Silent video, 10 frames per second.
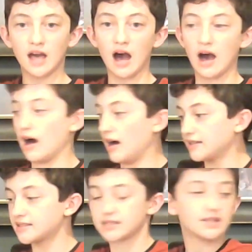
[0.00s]

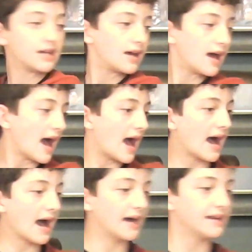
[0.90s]
cards,
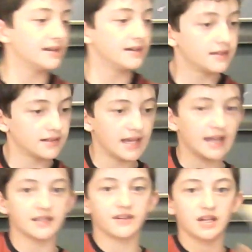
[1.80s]
and
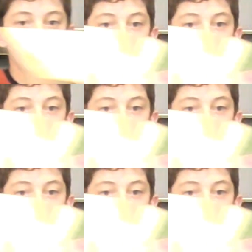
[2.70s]
yeah, different